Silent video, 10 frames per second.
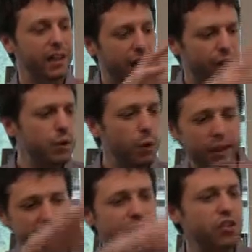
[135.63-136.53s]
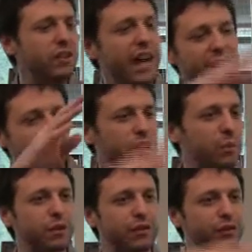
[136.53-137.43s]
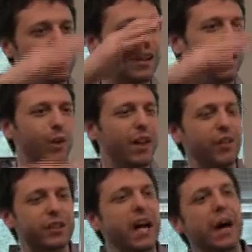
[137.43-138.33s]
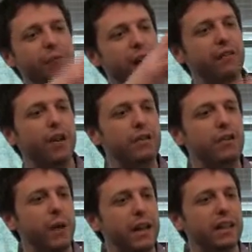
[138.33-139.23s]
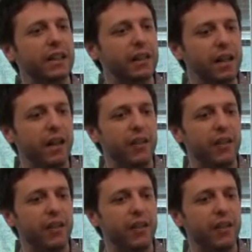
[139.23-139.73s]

if you were gauging that in terms of the top 500 ranking,